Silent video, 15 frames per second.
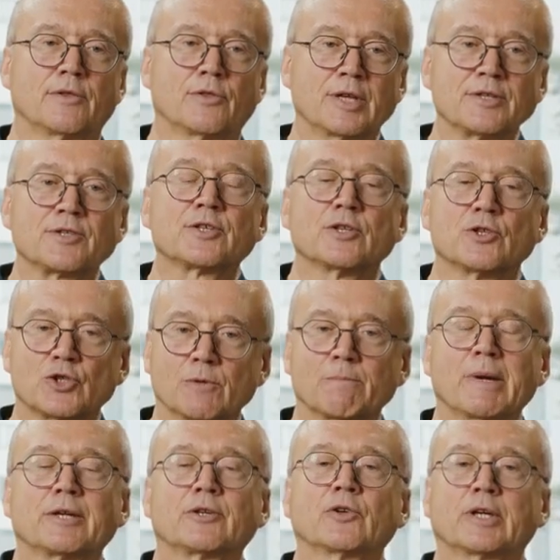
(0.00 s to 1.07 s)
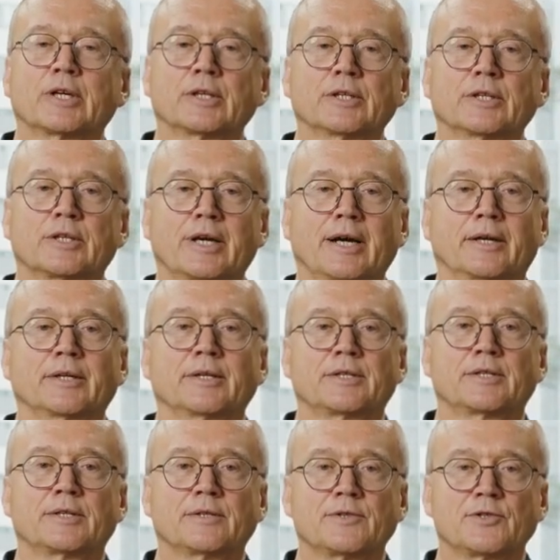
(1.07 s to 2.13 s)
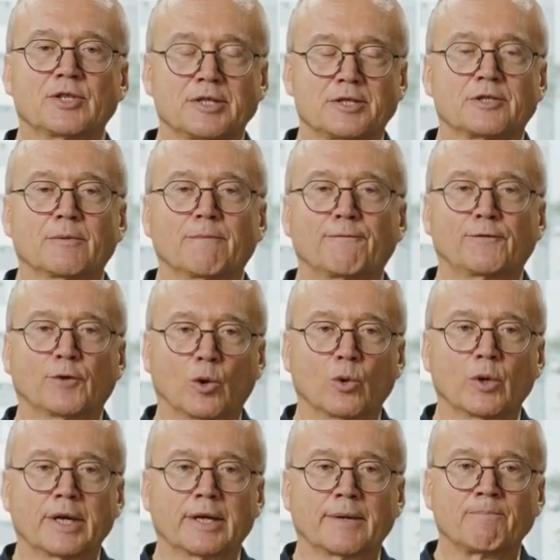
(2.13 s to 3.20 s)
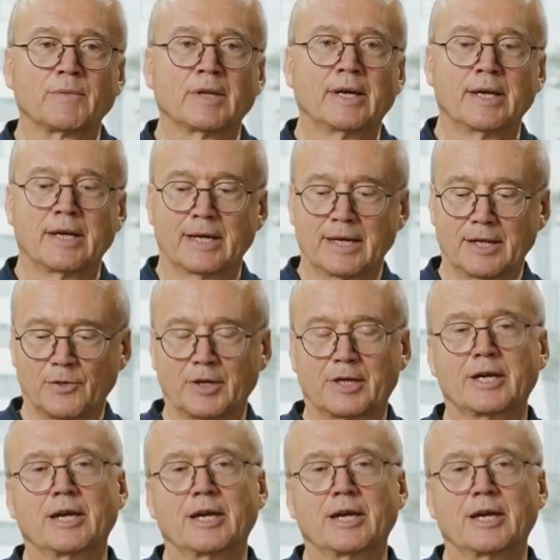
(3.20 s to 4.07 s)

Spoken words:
this symmetrical current system flowing in the